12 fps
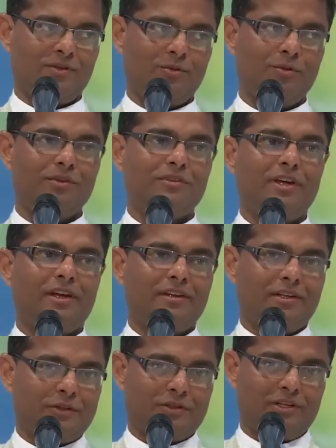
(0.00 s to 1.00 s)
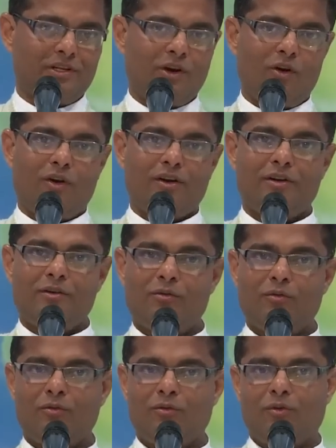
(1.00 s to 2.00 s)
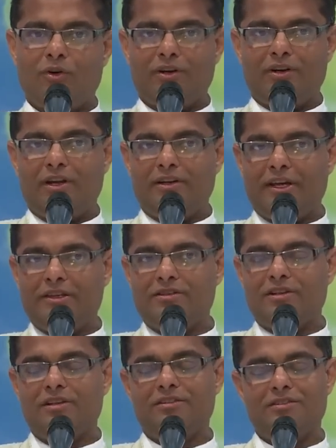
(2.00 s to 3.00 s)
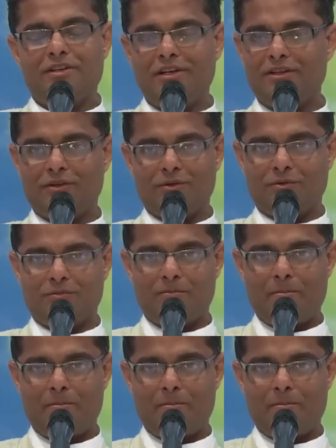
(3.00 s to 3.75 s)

Who is that angel? Or what that angel is telling you?